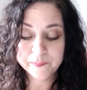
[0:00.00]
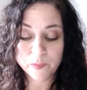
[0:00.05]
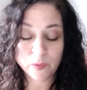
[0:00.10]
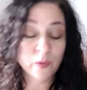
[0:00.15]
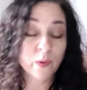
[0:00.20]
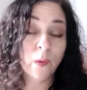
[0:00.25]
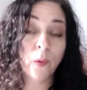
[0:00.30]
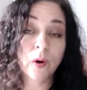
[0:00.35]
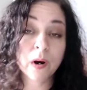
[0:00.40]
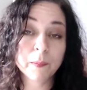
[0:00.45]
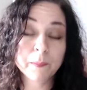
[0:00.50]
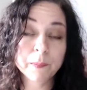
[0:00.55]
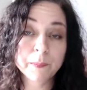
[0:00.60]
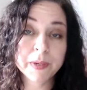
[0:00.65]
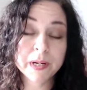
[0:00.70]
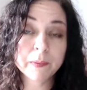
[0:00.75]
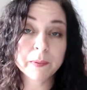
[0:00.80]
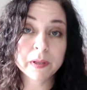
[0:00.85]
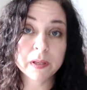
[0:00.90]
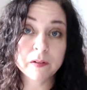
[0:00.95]
or, or
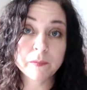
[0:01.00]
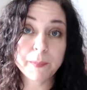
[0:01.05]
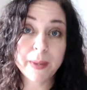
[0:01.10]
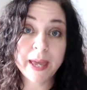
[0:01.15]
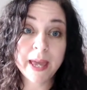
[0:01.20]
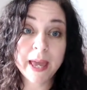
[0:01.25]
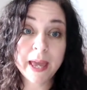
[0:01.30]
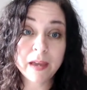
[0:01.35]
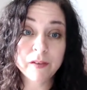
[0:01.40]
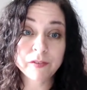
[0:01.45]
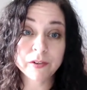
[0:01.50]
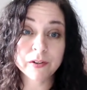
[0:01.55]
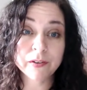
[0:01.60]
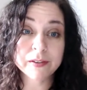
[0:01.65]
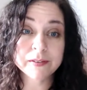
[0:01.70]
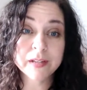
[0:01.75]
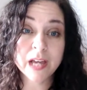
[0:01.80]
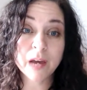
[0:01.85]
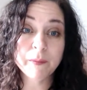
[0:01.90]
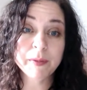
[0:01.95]
manipulative behavior
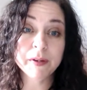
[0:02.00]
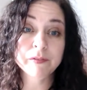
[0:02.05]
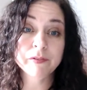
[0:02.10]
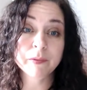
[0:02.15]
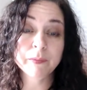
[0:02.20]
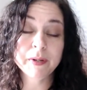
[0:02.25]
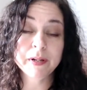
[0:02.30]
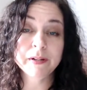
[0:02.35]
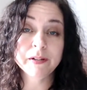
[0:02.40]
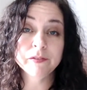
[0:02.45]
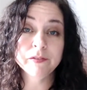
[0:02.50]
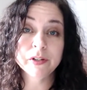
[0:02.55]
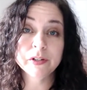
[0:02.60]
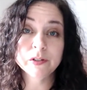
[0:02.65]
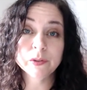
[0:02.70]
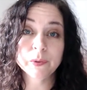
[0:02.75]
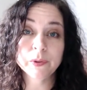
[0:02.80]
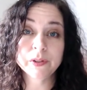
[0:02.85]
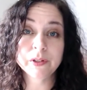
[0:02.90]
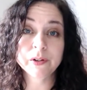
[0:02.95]
that's coming from an
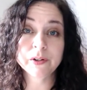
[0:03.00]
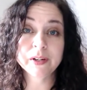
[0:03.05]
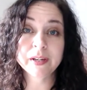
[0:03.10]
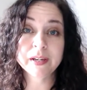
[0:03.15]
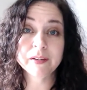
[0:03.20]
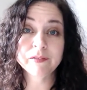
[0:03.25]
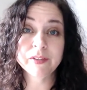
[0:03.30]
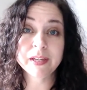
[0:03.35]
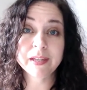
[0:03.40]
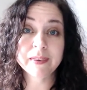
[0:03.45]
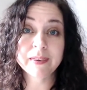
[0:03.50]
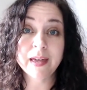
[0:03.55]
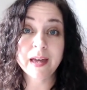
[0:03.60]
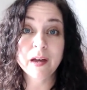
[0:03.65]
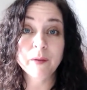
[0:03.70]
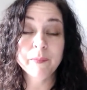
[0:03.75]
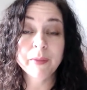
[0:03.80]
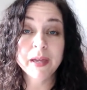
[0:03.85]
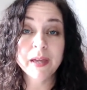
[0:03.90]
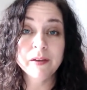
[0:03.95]
individual, you're giving
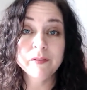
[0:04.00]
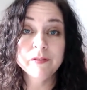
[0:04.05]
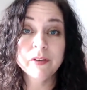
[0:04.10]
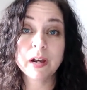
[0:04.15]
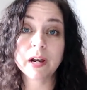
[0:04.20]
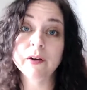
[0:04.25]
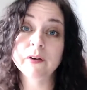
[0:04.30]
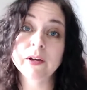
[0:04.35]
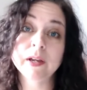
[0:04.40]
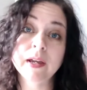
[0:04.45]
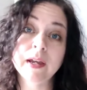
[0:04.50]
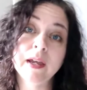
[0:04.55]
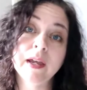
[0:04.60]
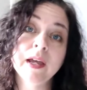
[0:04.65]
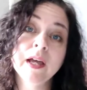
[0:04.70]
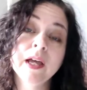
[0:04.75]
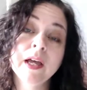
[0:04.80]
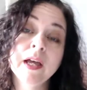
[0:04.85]
them a very